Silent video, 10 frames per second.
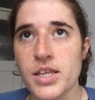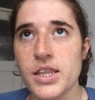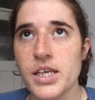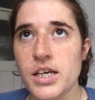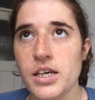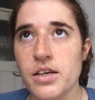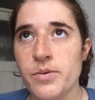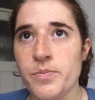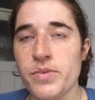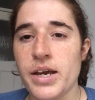the
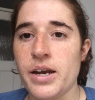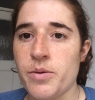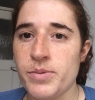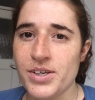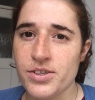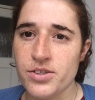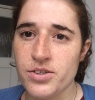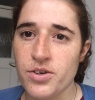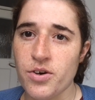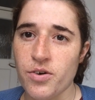
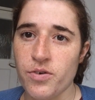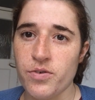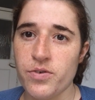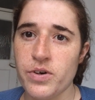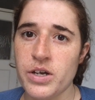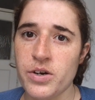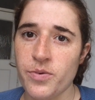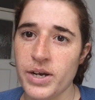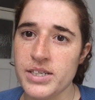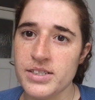dynamics of
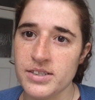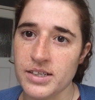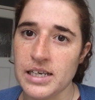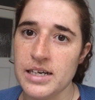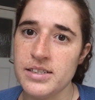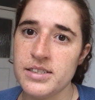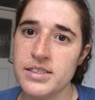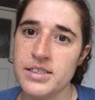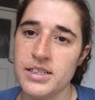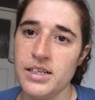race and class
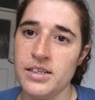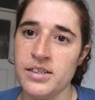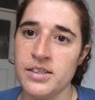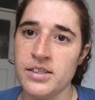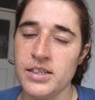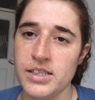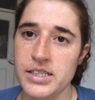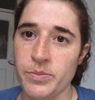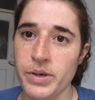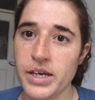in
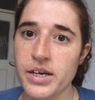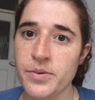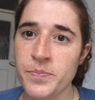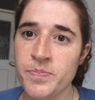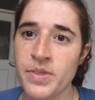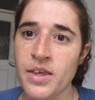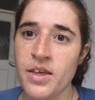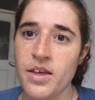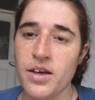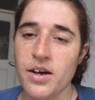Jamaica,
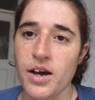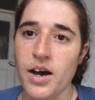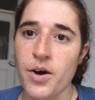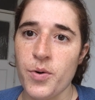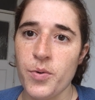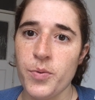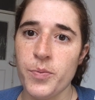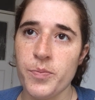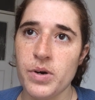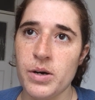how
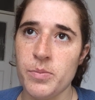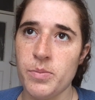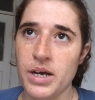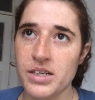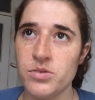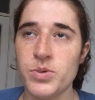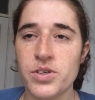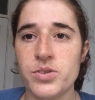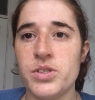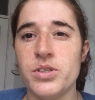blacks were
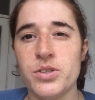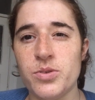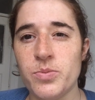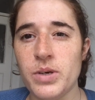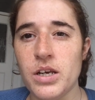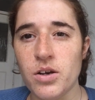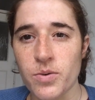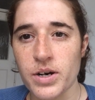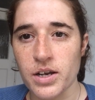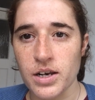considered to be
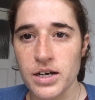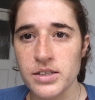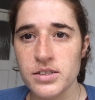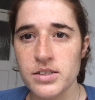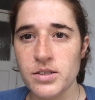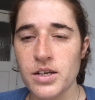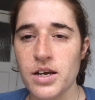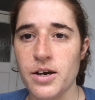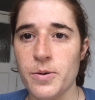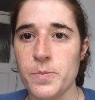lower class
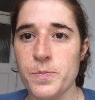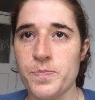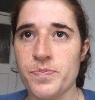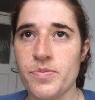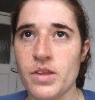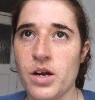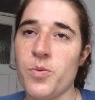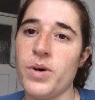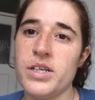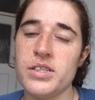
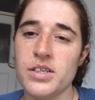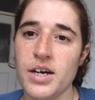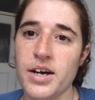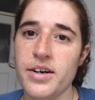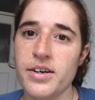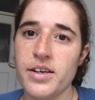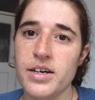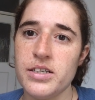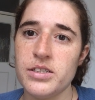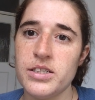and whites higher
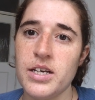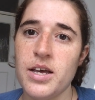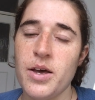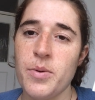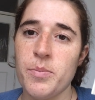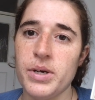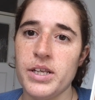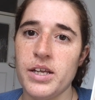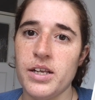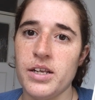class, but
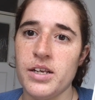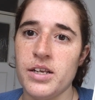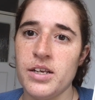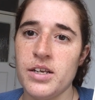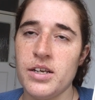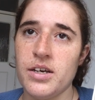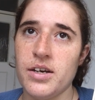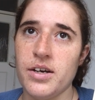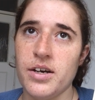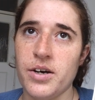then
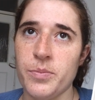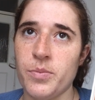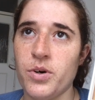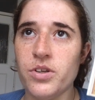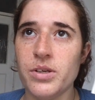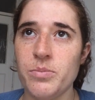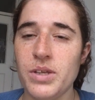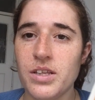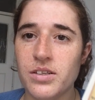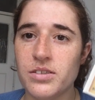all the
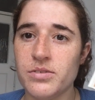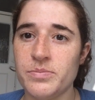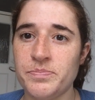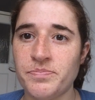middle